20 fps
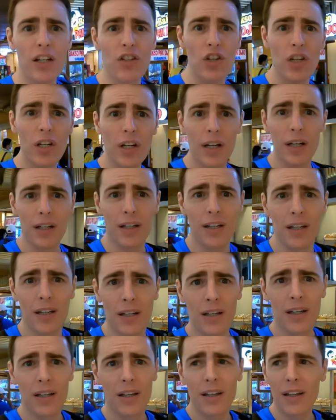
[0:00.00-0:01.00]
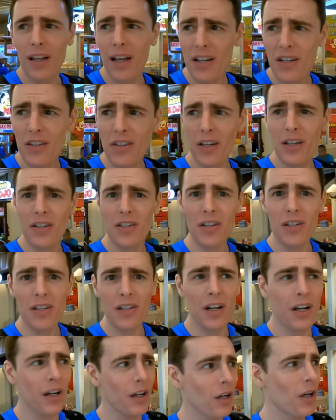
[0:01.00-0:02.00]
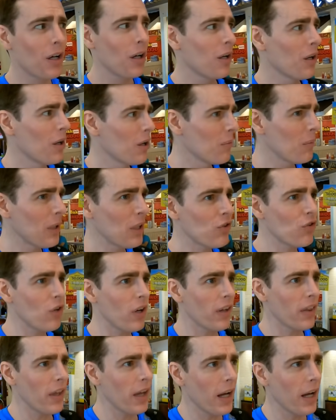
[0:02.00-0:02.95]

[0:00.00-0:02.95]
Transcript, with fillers: hygienic. That's nice, isn't it? I might try